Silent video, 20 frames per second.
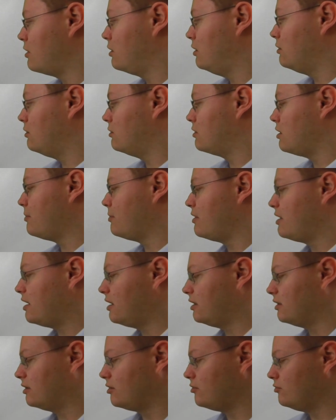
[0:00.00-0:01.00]
lookup
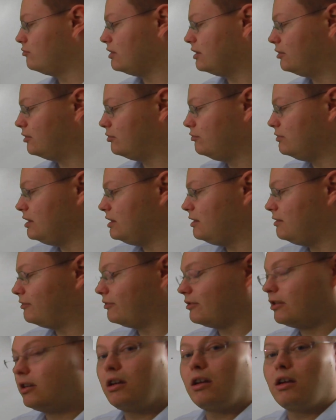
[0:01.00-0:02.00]
and
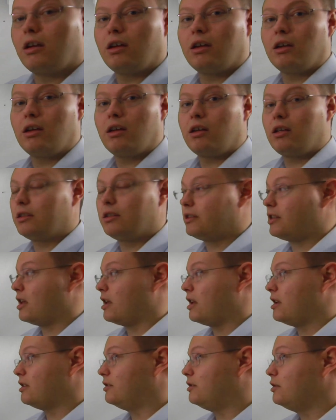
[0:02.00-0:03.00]
retrieve the
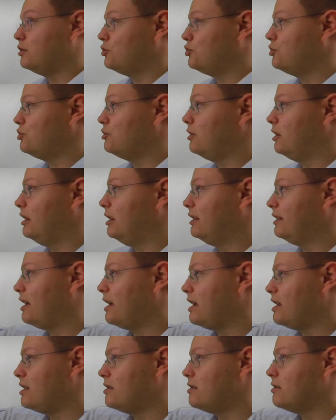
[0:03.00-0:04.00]
additional
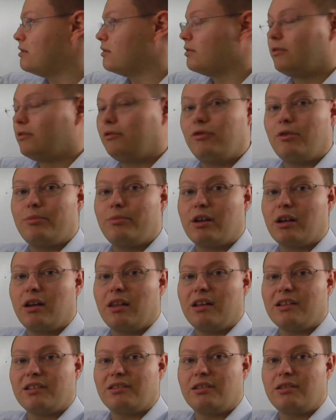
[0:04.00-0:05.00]
data from the
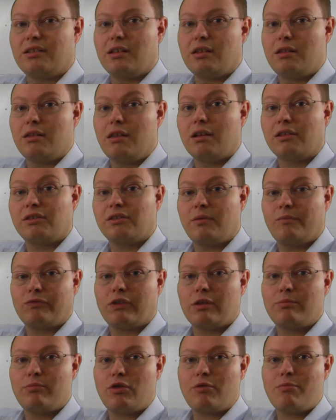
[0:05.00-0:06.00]
clustered index.
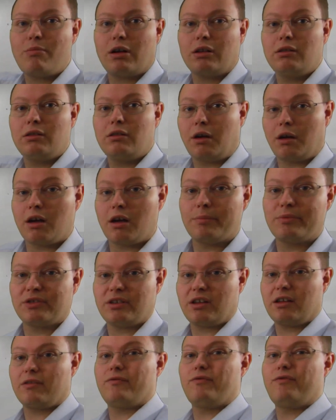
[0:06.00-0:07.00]
Bookmark
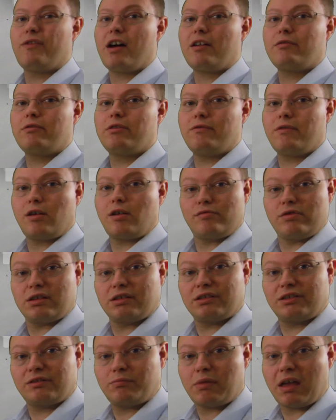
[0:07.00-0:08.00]
lookups are very, very
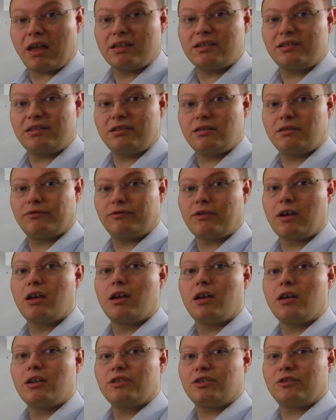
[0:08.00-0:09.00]
expensive,
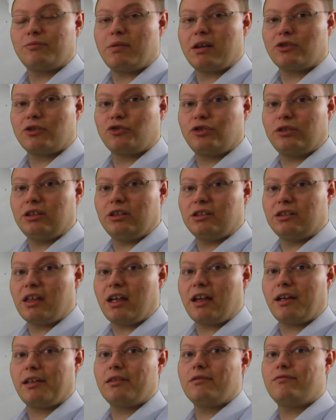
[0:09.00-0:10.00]
especially
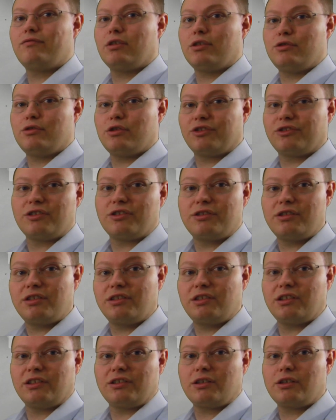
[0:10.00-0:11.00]
then when your
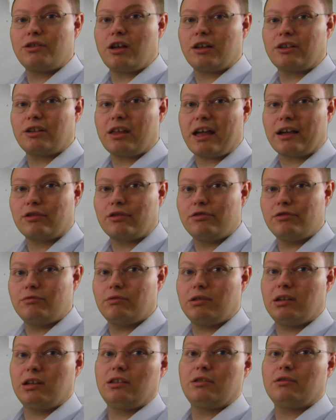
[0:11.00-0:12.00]
statistics are not
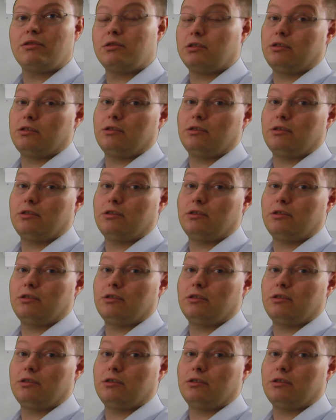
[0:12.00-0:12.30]
accurate or